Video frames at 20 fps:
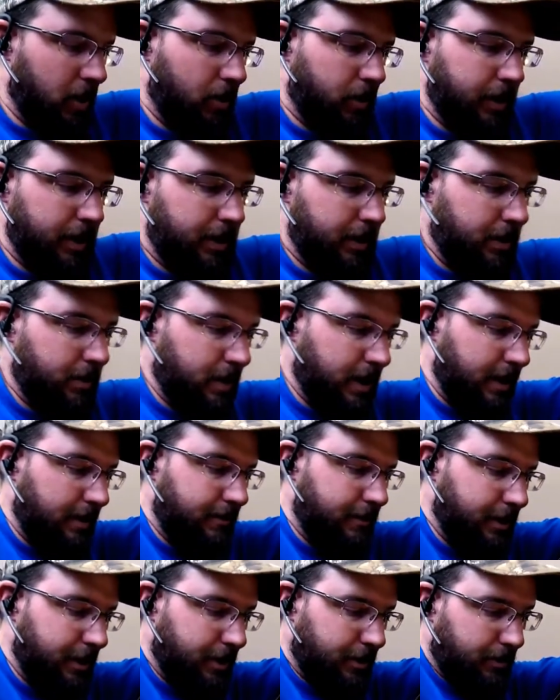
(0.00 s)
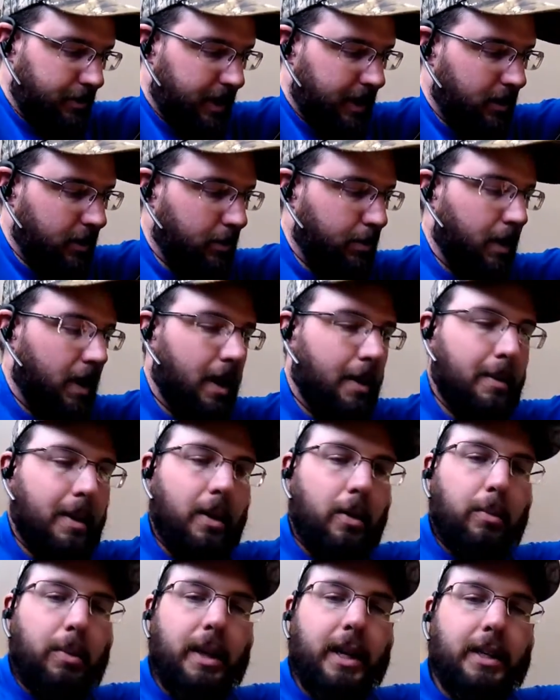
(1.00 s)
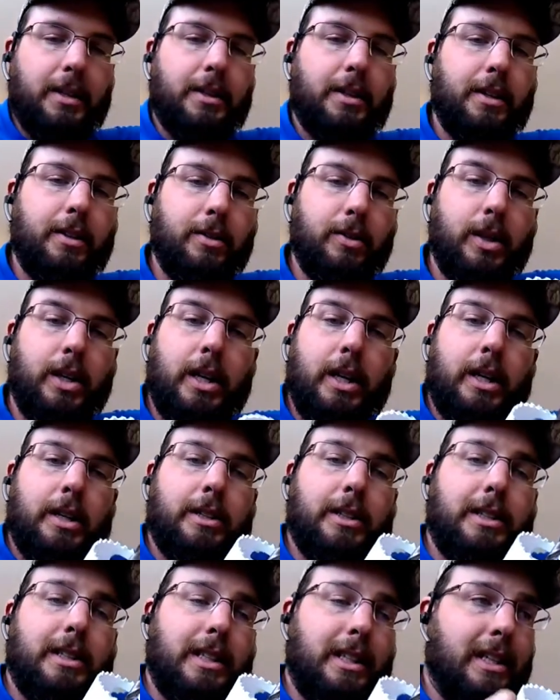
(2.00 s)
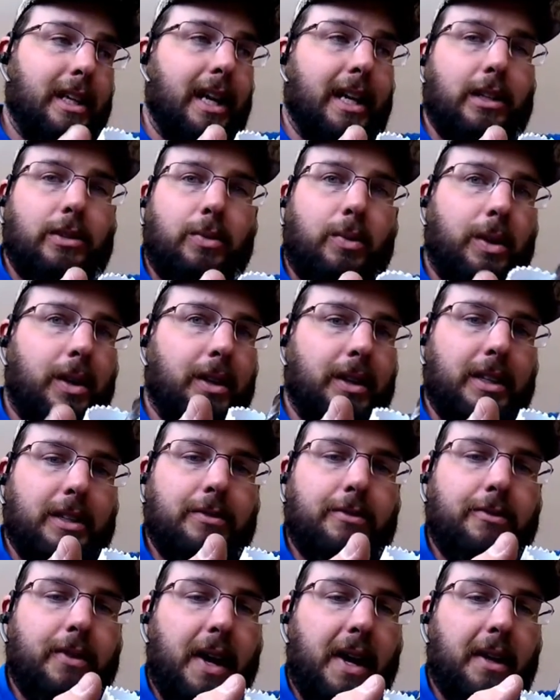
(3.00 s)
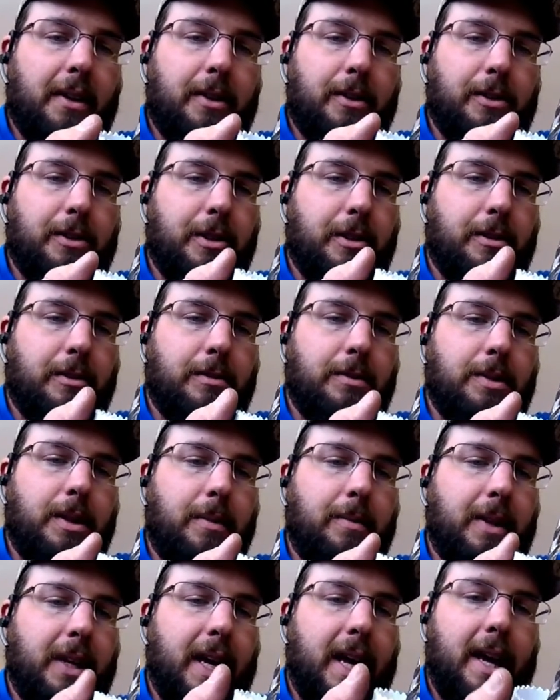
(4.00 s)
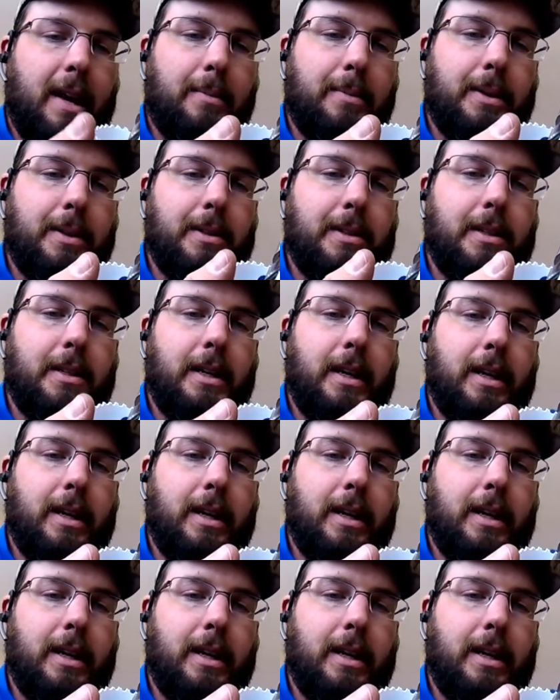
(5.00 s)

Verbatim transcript: we do have just a regular bimetal blade too, just in case one of these fails or something happens.